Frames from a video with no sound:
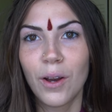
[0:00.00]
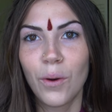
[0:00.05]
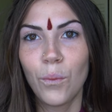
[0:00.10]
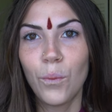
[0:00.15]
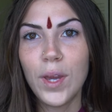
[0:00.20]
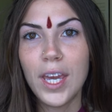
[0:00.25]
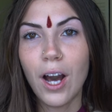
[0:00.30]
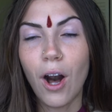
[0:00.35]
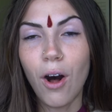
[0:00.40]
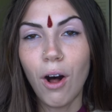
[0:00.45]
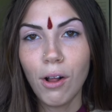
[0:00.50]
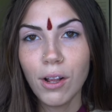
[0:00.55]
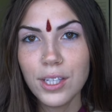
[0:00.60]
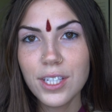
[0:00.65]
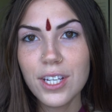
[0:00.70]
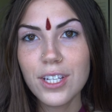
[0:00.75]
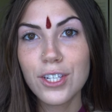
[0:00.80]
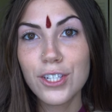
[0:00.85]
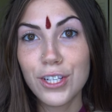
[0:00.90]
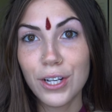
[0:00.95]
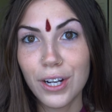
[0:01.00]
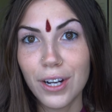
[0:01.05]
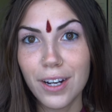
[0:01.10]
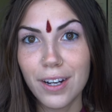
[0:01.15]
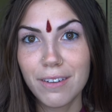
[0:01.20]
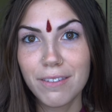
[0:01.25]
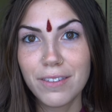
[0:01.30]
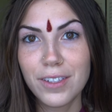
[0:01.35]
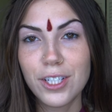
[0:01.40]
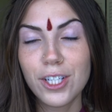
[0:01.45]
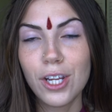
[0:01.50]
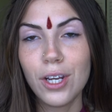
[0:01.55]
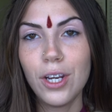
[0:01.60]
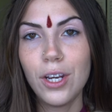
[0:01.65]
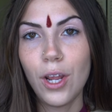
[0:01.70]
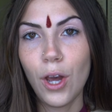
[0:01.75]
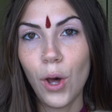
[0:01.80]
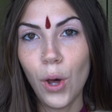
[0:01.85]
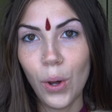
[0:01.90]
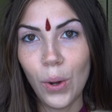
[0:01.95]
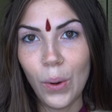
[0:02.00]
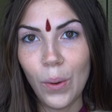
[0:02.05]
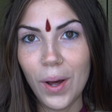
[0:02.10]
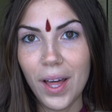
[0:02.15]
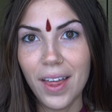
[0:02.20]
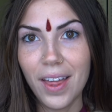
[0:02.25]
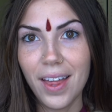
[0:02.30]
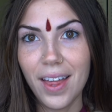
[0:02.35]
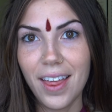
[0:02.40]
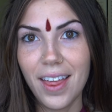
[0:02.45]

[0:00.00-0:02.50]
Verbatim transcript: we all deserve to know